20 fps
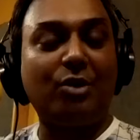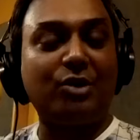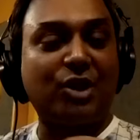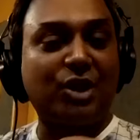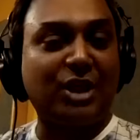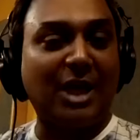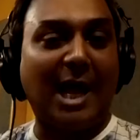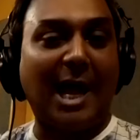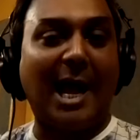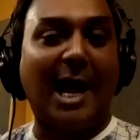
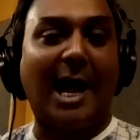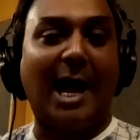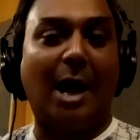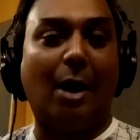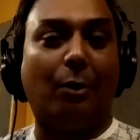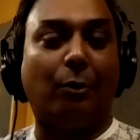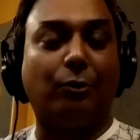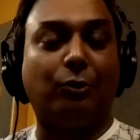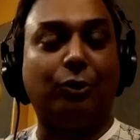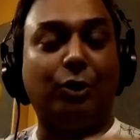
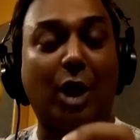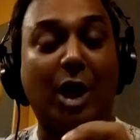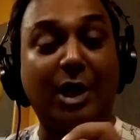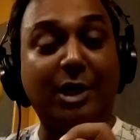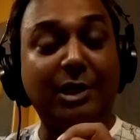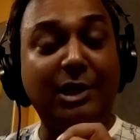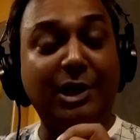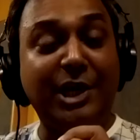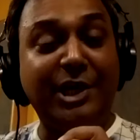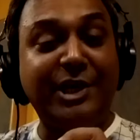sound,
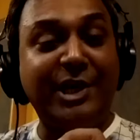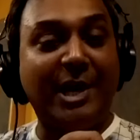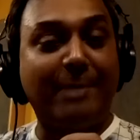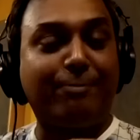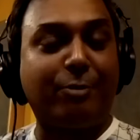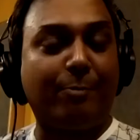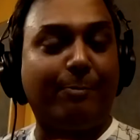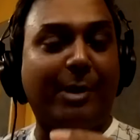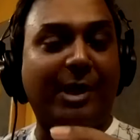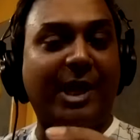non-linear
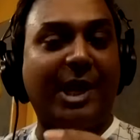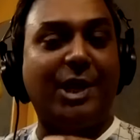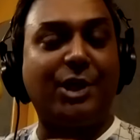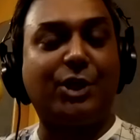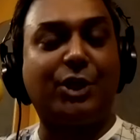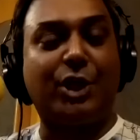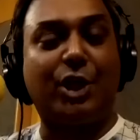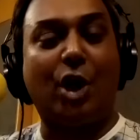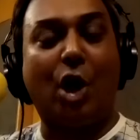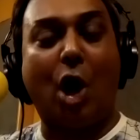
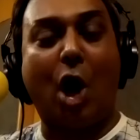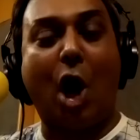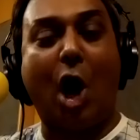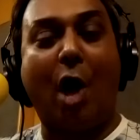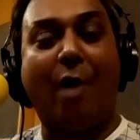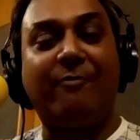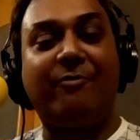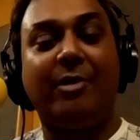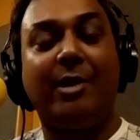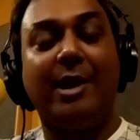propagation
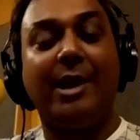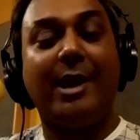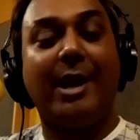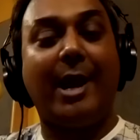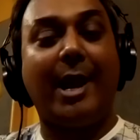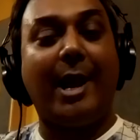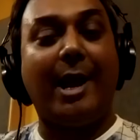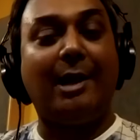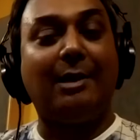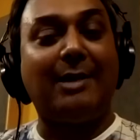of
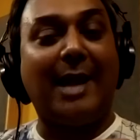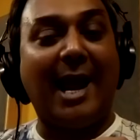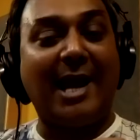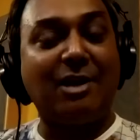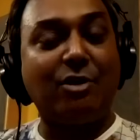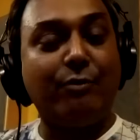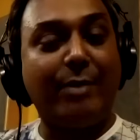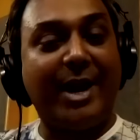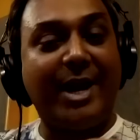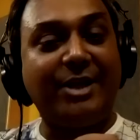a
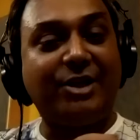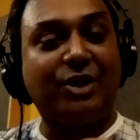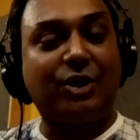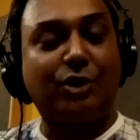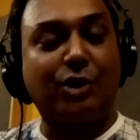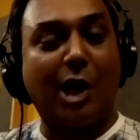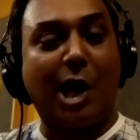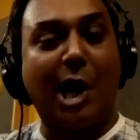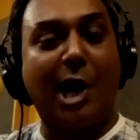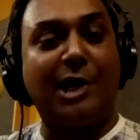language
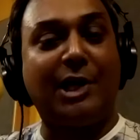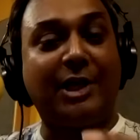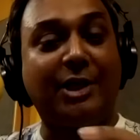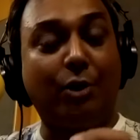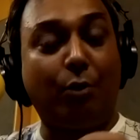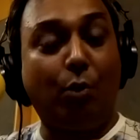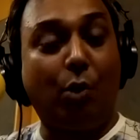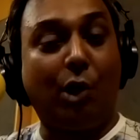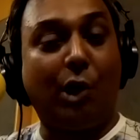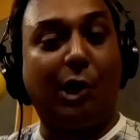style and
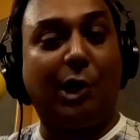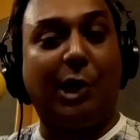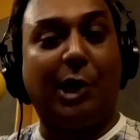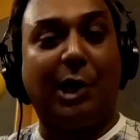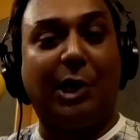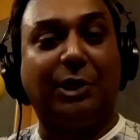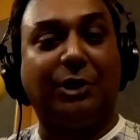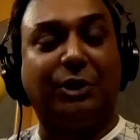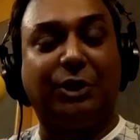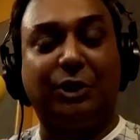the
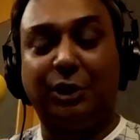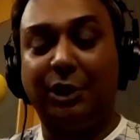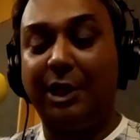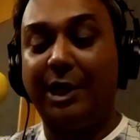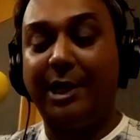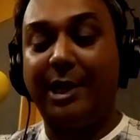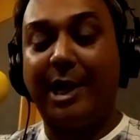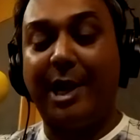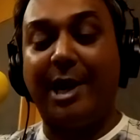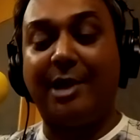words
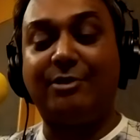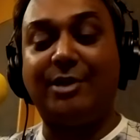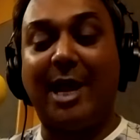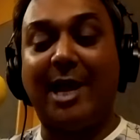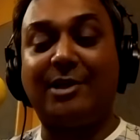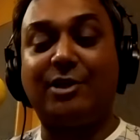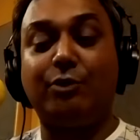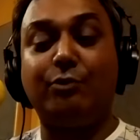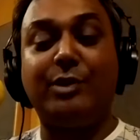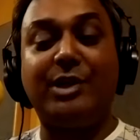
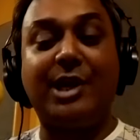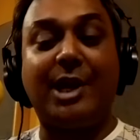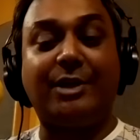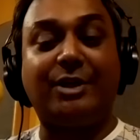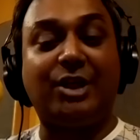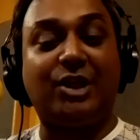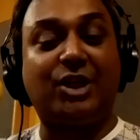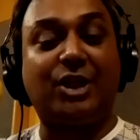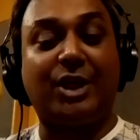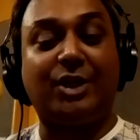that we
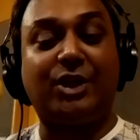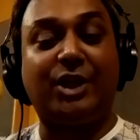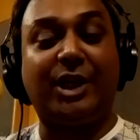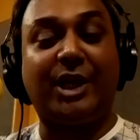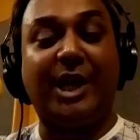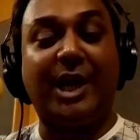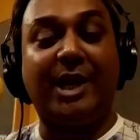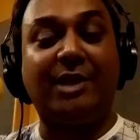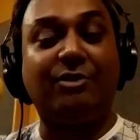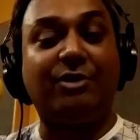are
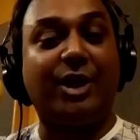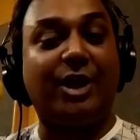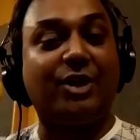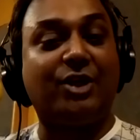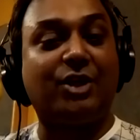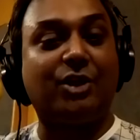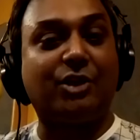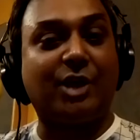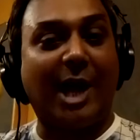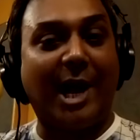discussing in
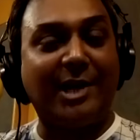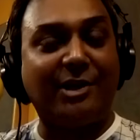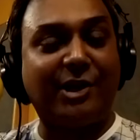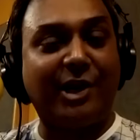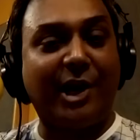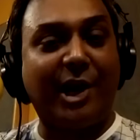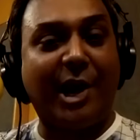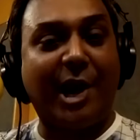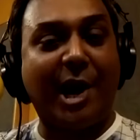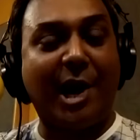this
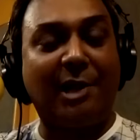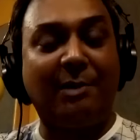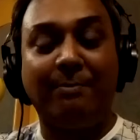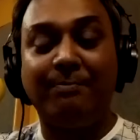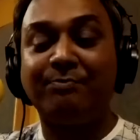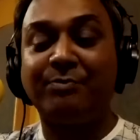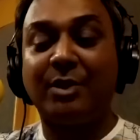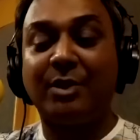title.